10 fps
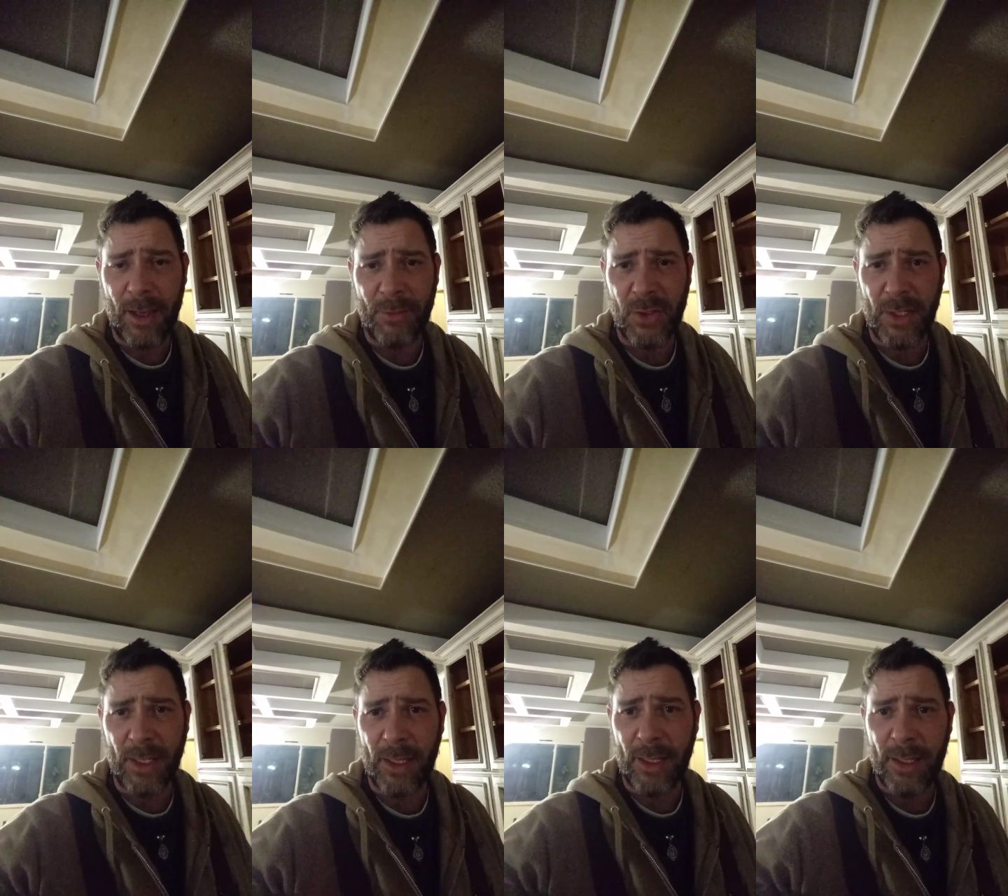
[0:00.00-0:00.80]
I'm
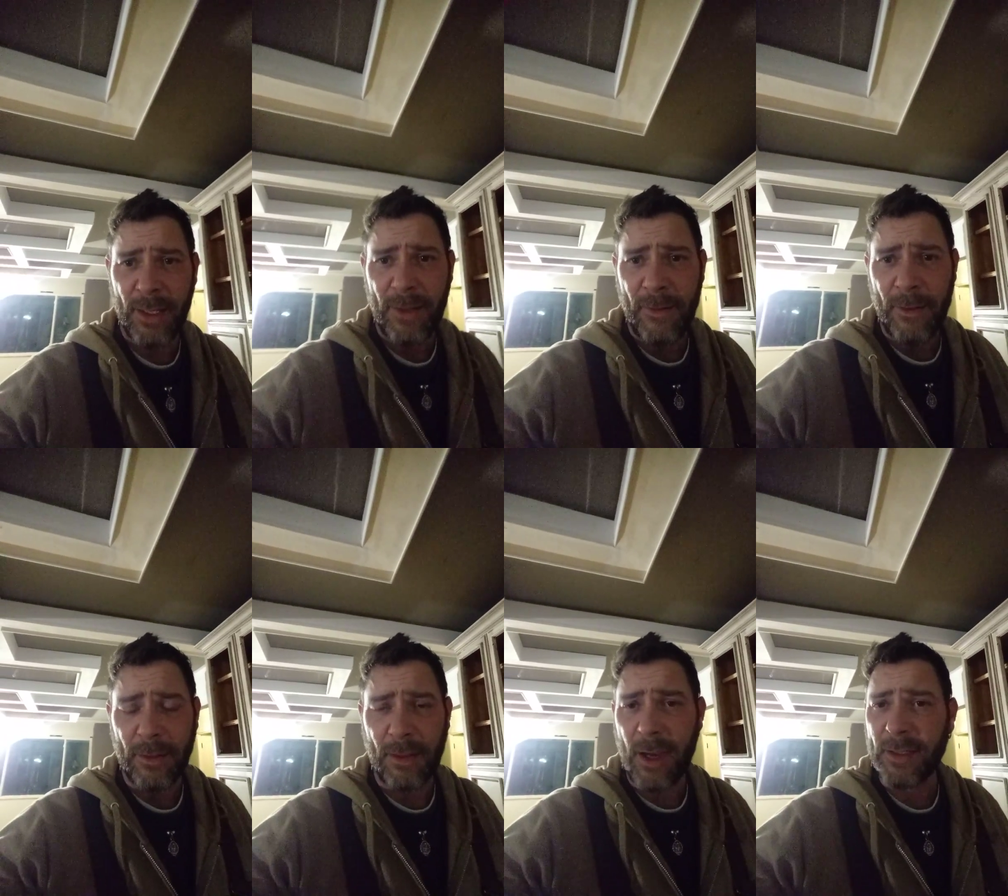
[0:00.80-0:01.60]
using
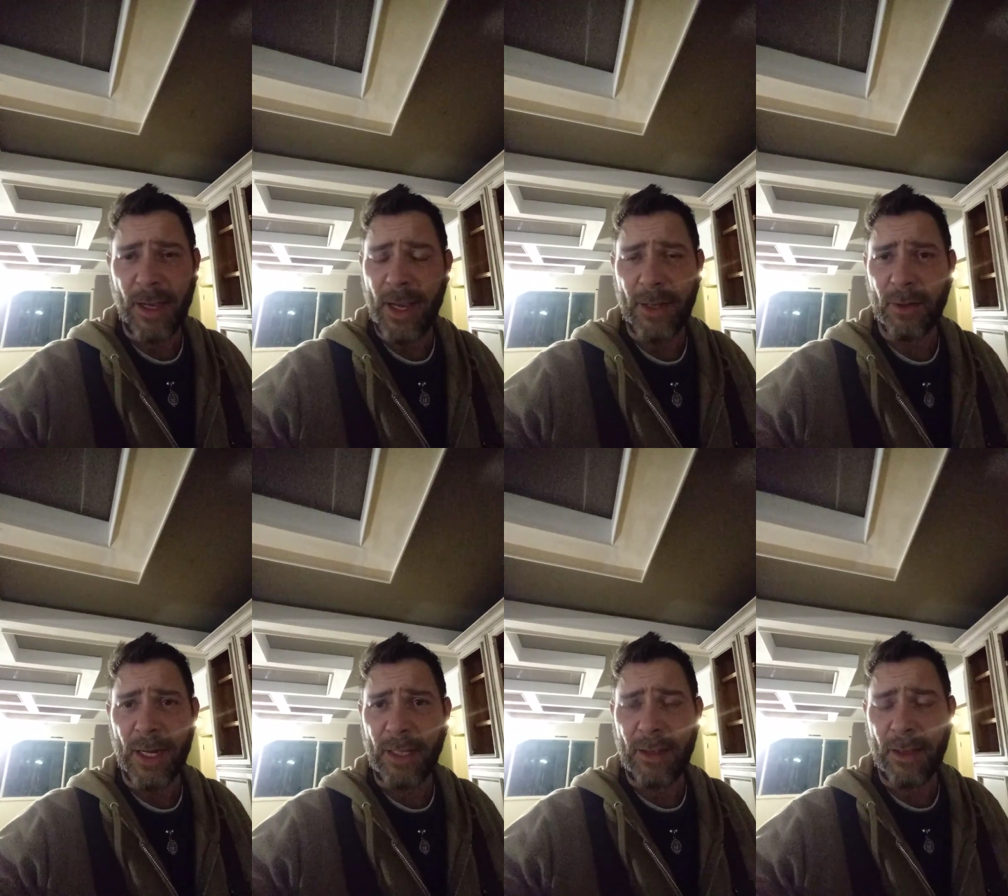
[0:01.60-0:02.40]
Loctite or
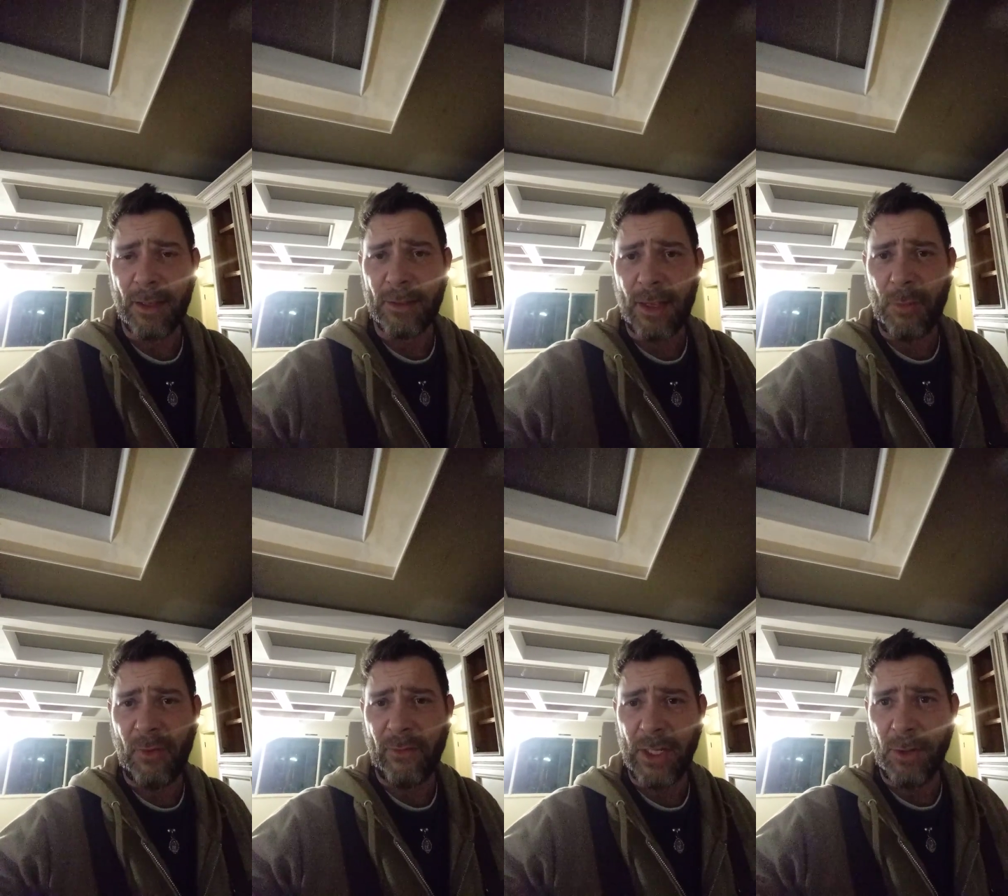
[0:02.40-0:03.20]
any type of
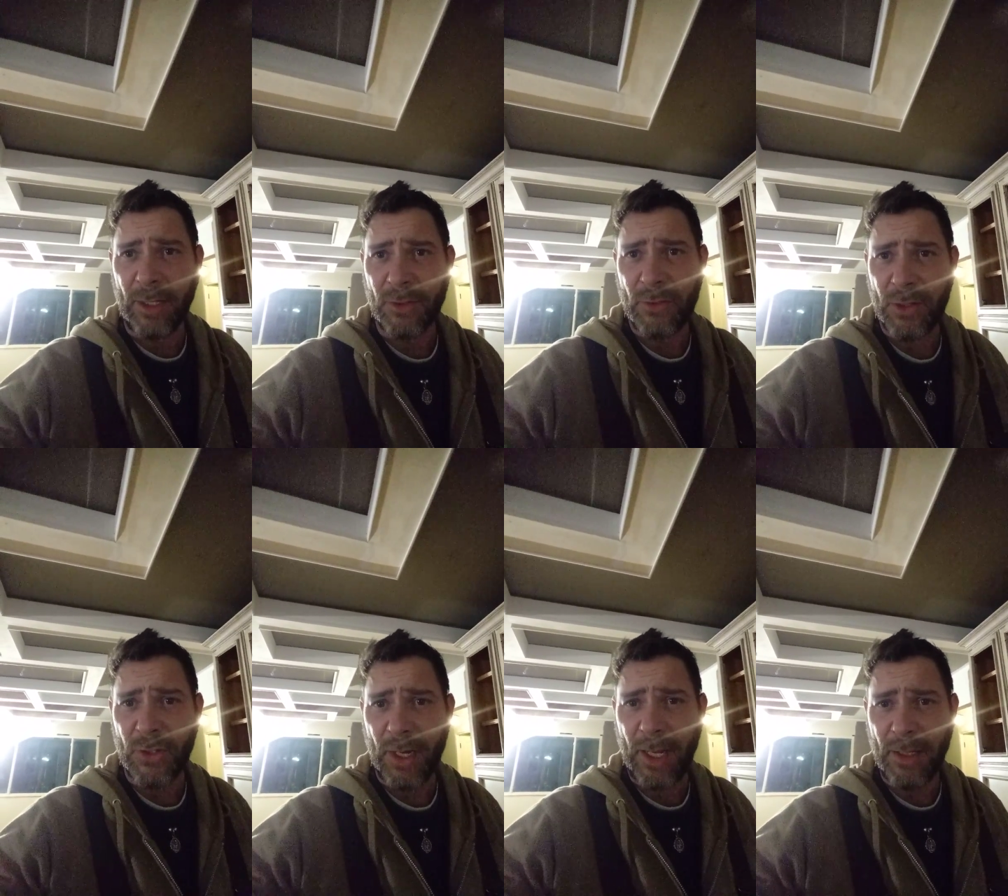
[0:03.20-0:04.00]
heavy duty
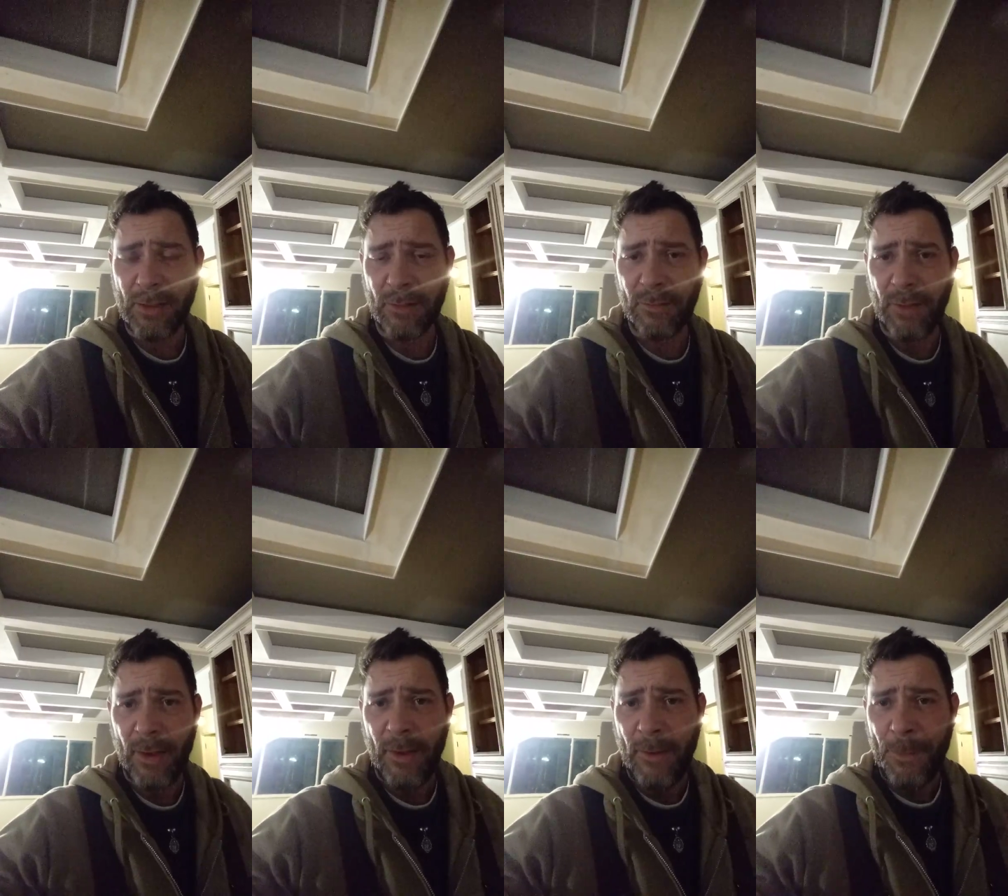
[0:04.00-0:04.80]
construction adhesive
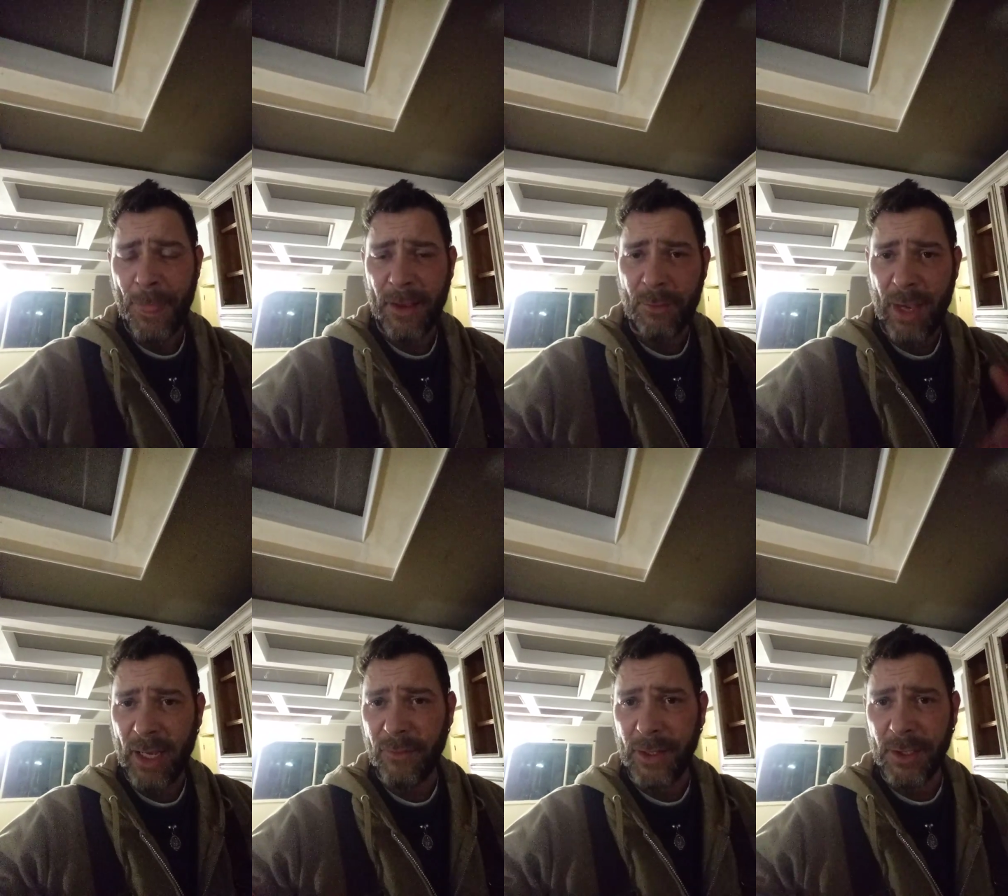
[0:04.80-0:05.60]
on the
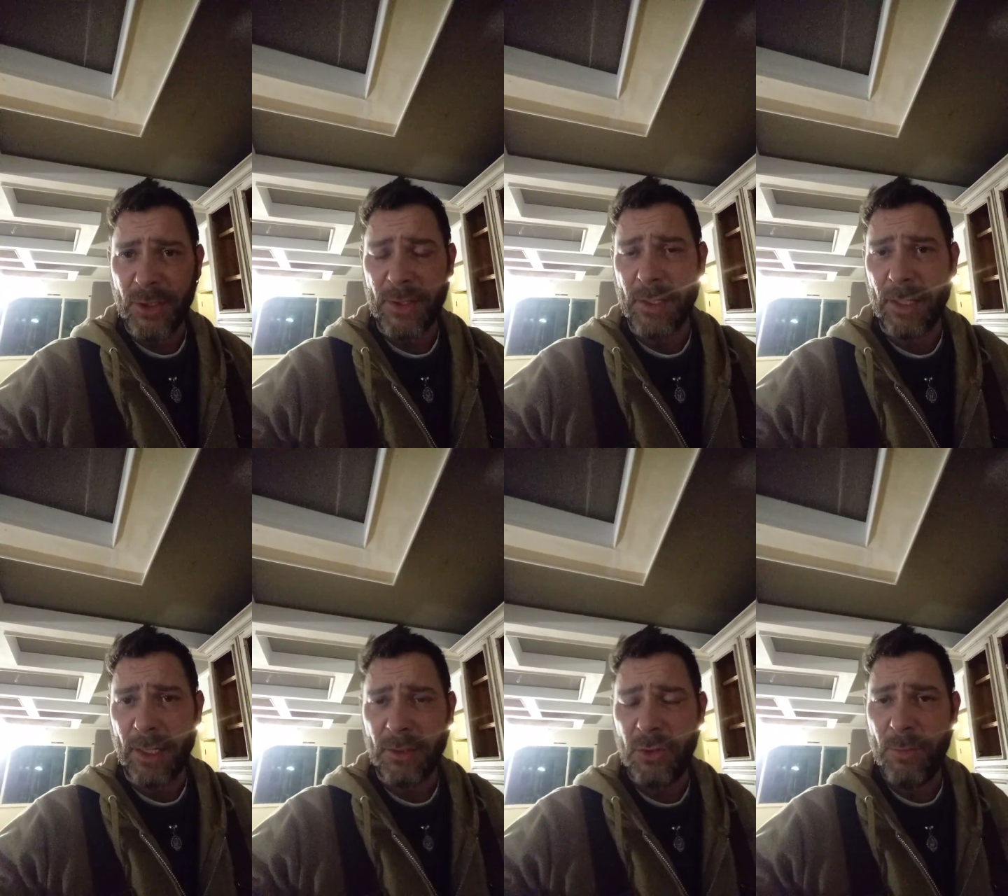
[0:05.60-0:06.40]
back of each
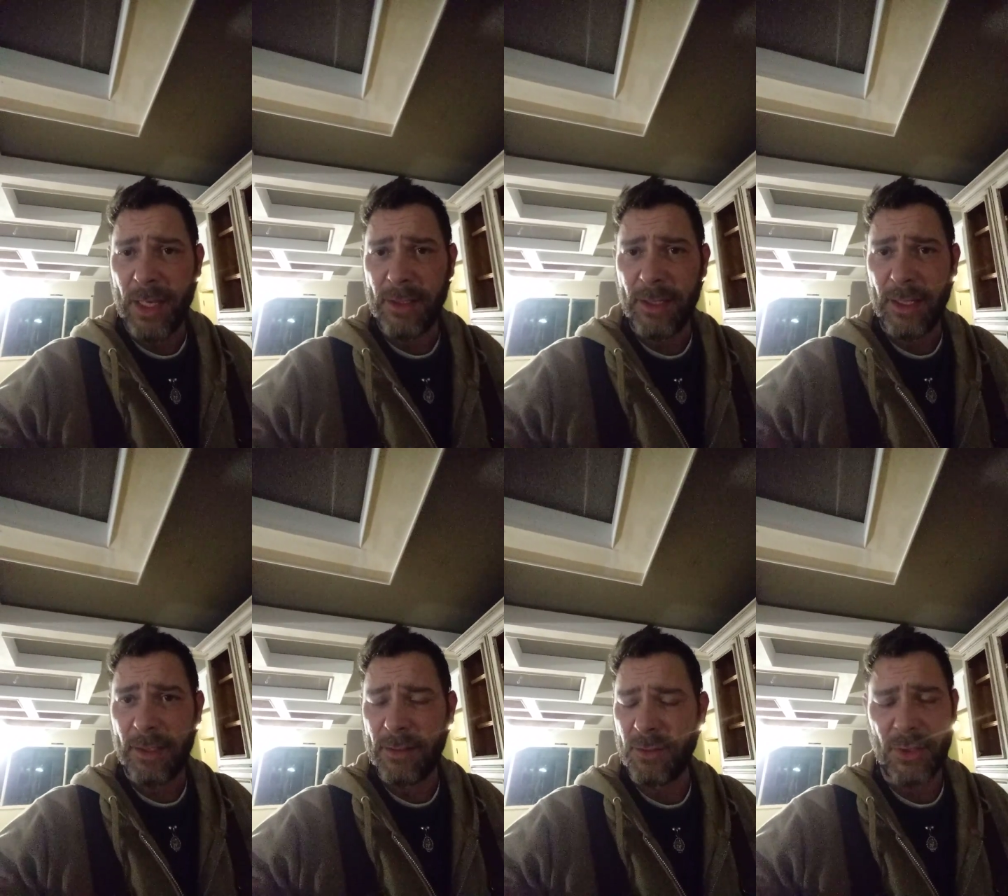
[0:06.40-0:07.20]

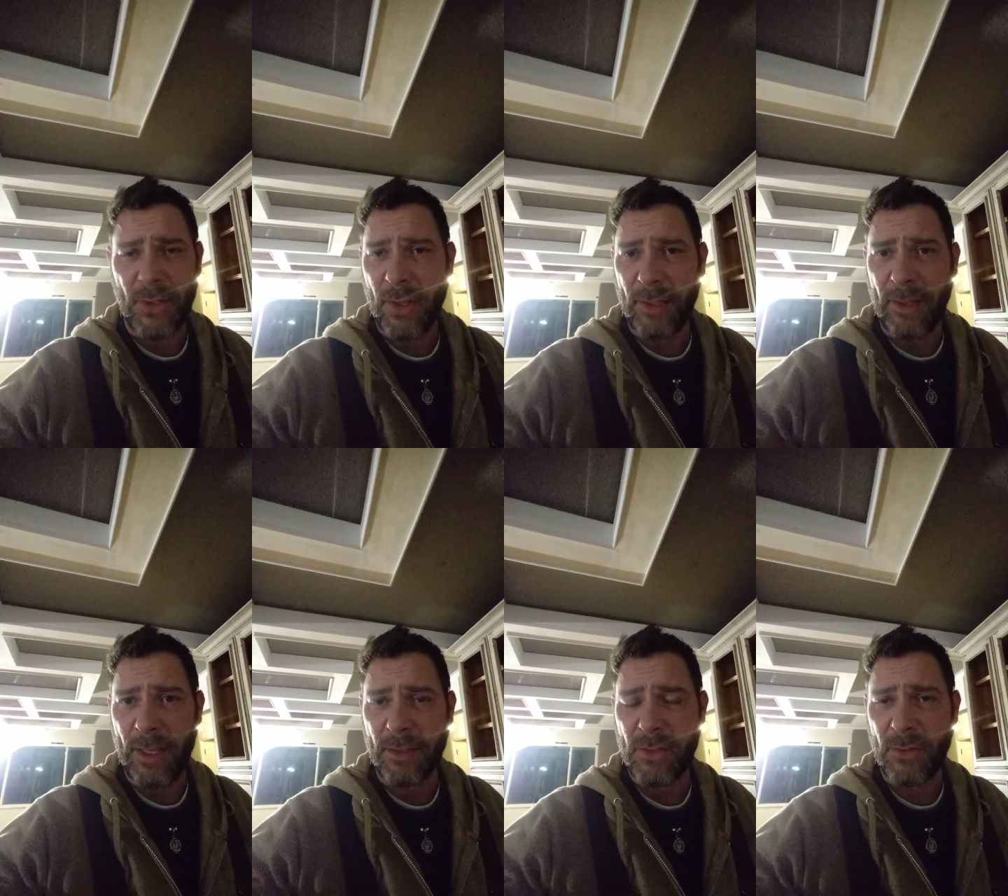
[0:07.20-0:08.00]
2x6, just cutting the
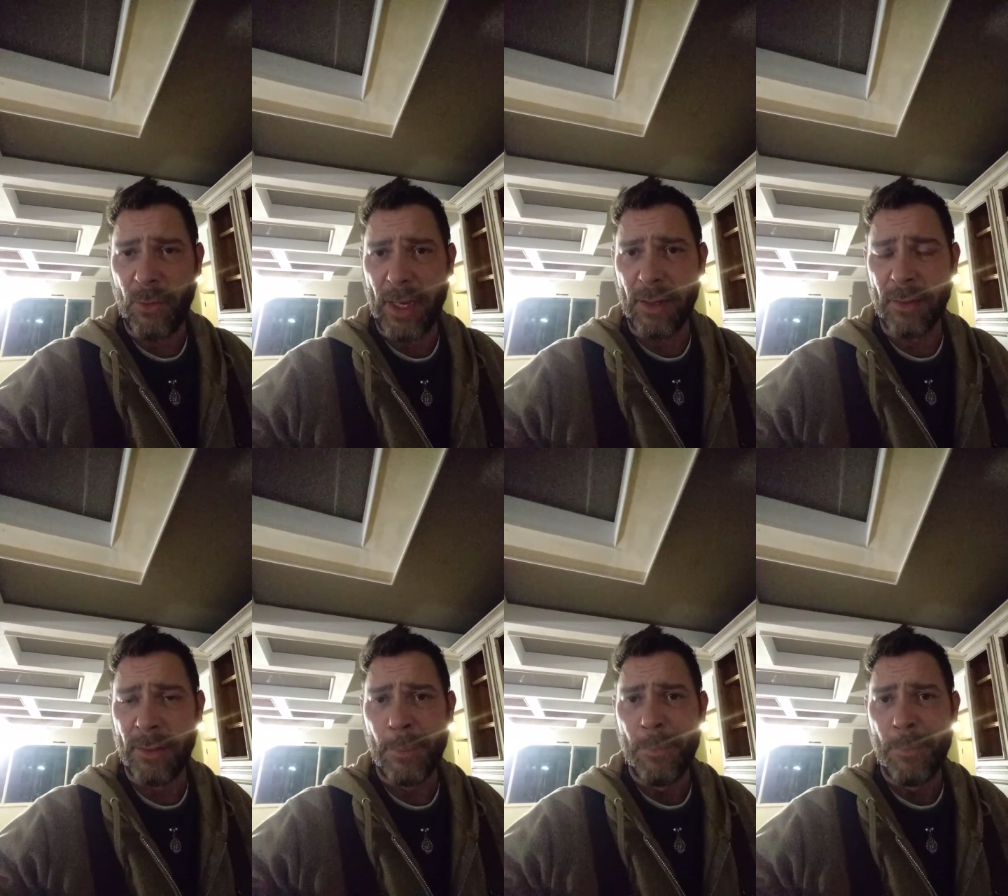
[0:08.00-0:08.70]
ends square,